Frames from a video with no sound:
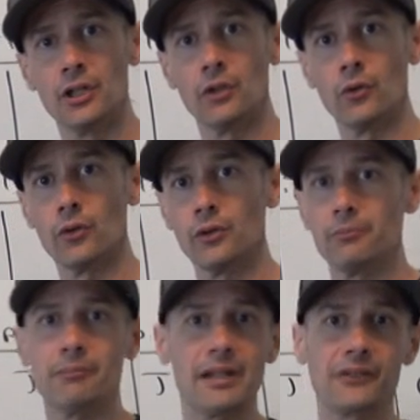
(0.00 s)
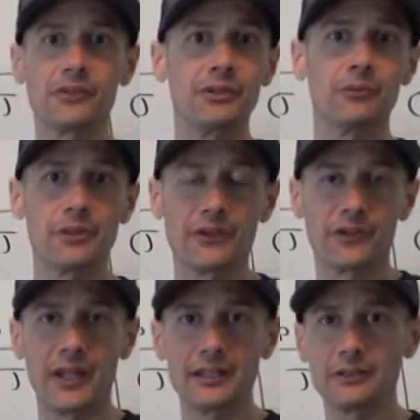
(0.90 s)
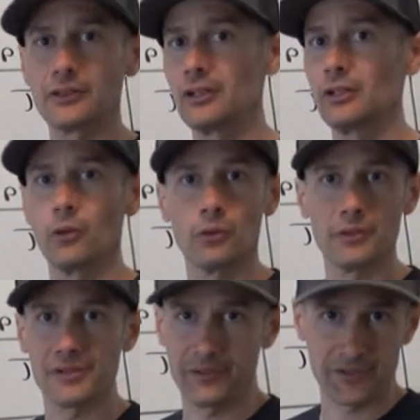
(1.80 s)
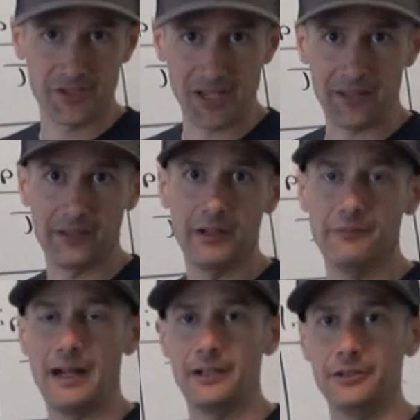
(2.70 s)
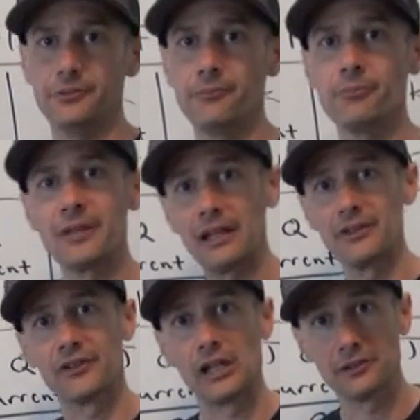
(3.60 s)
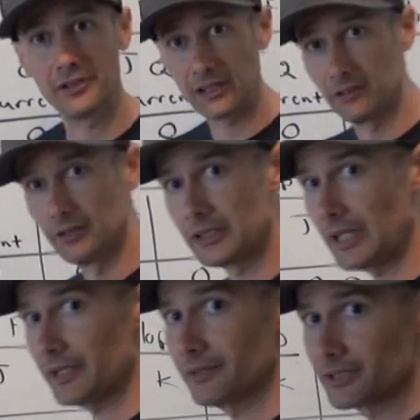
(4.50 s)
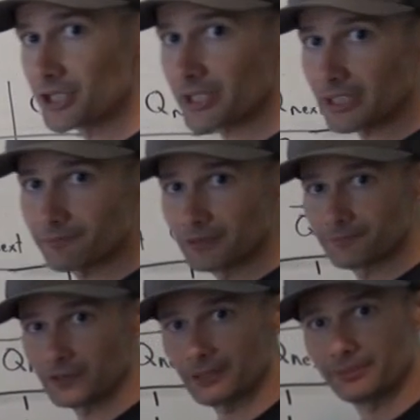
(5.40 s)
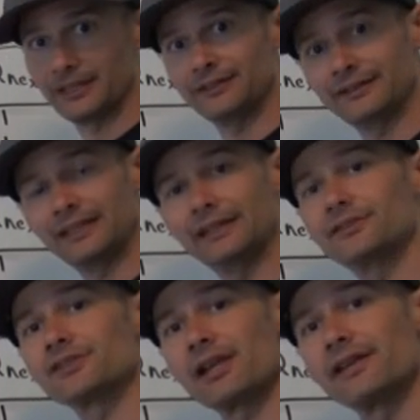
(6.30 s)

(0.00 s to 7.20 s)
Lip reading: or basically reset it or set a value. Now let's take a look at the JK flip-flop and its